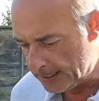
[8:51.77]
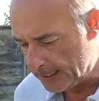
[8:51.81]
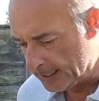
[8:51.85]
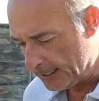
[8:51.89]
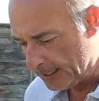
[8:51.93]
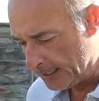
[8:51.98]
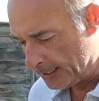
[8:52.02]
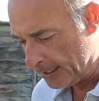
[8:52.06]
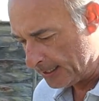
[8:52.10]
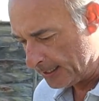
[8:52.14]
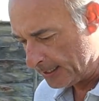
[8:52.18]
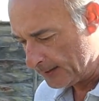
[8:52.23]

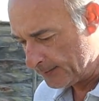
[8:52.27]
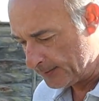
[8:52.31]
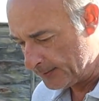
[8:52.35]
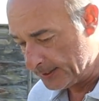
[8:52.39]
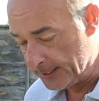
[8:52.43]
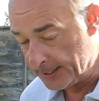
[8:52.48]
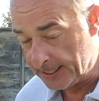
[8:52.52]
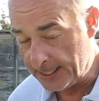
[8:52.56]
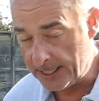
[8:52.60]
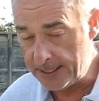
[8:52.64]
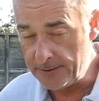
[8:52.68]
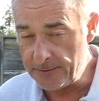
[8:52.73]
and
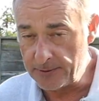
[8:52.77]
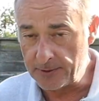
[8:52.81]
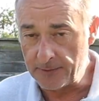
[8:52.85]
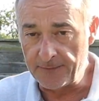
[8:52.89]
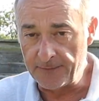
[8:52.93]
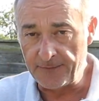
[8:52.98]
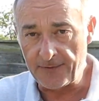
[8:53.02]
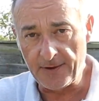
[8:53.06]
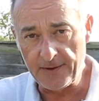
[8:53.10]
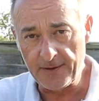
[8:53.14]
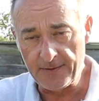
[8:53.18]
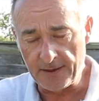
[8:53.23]
again you can
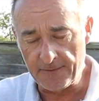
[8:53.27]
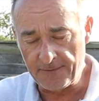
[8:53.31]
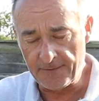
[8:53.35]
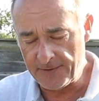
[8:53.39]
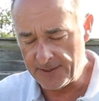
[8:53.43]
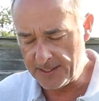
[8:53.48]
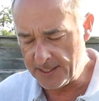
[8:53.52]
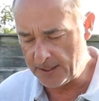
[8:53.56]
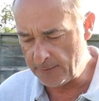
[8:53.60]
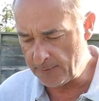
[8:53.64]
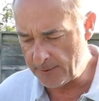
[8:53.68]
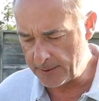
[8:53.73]
find that
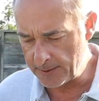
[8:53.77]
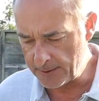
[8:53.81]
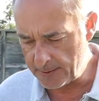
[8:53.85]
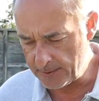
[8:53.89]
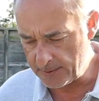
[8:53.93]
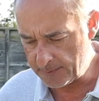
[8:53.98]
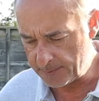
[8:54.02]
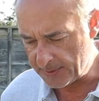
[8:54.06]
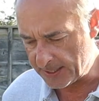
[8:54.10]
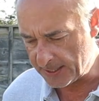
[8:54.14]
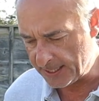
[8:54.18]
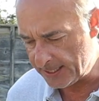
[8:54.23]
video on
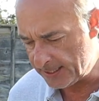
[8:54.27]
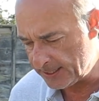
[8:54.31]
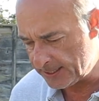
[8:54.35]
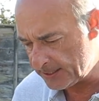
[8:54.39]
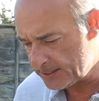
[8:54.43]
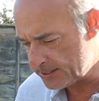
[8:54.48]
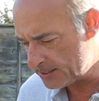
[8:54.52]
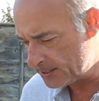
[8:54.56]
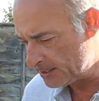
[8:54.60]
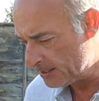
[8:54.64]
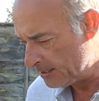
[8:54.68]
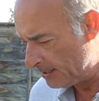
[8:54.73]
our
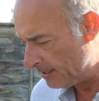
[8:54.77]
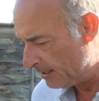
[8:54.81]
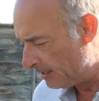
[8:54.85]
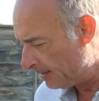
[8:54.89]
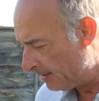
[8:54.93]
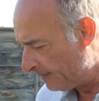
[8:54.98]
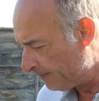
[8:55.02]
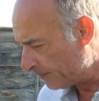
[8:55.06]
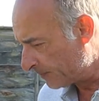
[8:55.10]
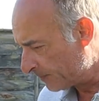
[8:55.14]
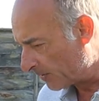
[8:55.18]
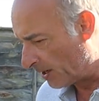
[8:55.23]
playlist,
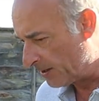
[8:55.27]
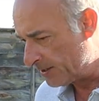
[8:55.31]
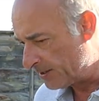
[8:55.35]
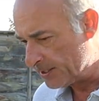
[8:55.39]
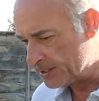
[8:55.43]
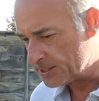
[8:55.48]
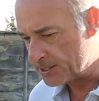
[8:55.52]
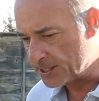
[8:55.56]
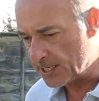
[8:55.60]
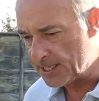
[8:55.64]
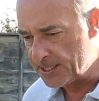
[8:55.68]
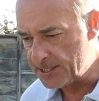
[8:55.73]
I did
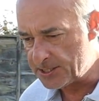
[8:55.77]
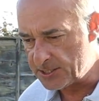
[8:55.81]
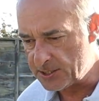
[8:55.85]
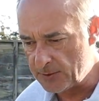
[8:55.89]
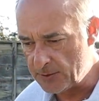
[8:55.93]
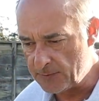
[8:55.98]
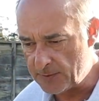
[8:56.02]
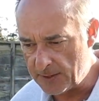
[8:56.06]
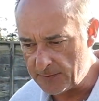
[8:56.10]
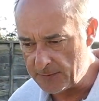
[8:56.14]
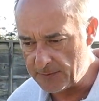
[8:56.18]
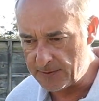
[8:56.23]
say to
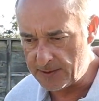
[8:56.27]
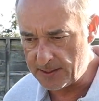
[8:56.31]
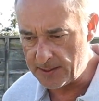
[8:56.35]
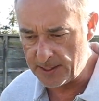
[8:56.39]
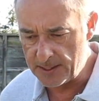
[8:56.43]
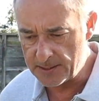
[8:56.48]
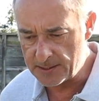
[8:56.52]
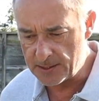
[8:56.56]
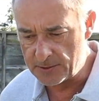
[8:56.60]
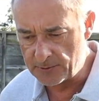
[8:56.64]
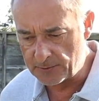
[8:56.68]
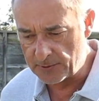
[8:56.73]
you that
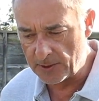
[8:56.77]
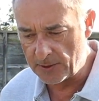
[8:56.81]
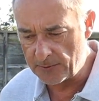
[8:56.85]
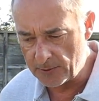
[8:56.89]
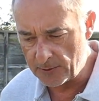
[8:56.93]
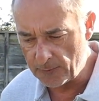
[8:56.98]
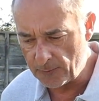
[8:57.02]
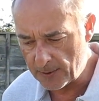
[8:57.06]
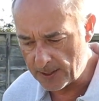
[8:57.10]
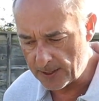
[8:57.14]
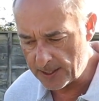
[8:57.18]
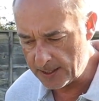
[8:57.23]
these grown
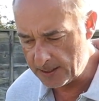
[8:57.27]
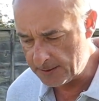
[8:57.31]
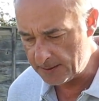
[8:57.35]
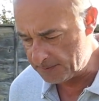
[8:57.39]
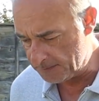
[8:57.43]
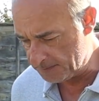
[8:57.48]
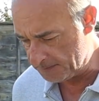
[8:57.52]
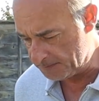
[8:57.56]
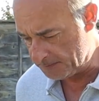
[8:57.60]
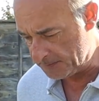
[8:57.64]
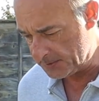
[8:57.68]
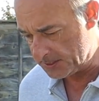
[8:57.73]
away
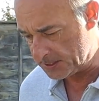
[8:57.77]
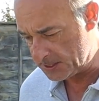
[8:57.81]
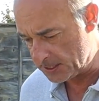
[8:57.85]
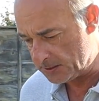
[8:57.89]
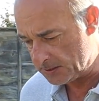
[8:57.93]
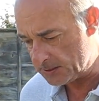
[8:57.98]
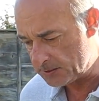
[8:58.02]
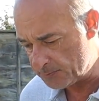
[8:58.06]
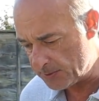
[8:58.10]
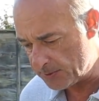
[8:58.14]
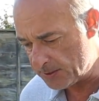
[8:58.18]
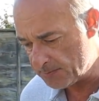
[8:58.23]
and seem
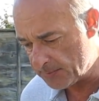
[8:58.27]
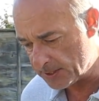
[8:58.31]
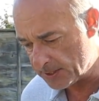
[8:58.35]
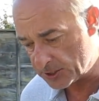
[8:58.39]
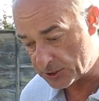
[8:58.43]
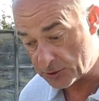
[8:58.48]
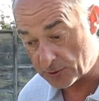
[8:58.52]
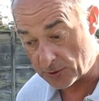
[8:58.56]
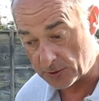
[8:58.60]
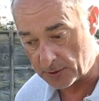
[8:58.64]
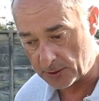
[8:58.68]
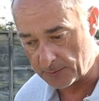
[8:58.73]
to be much
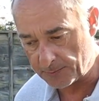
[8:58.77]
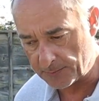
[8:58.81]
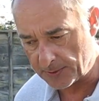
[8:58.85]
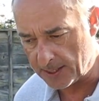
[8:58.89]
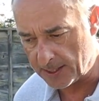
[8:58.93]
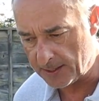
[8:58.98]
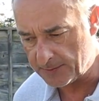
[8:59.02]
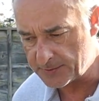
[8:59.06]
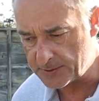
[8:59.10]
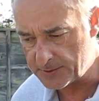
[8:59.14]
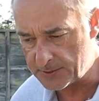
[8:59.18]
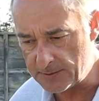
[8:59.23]
stronger
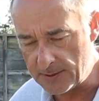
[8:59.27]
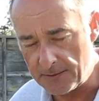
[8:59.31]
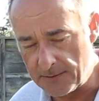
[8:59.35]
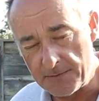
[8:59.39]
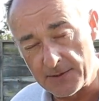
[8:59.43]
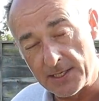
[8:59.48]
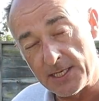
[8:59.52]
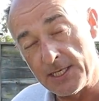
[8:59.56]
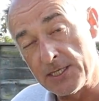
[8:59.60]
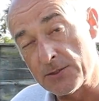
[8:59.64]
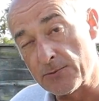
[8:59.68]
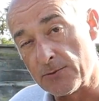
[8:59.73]
plants, and that
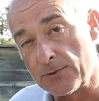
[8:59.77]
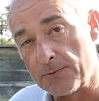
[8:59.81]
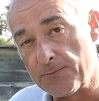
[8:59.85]
these would